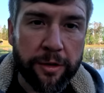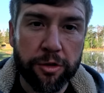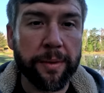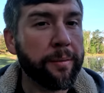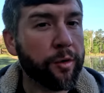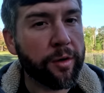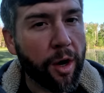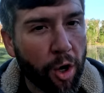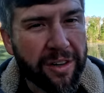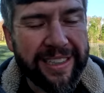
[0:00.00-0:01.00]
To remember,
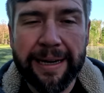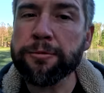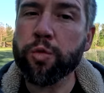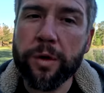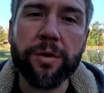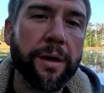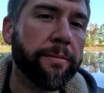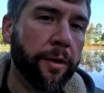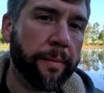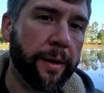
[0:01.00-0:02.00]
hard times will
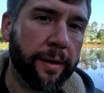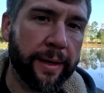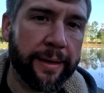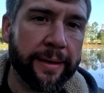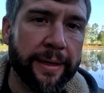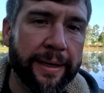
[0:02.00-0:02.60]
come for America.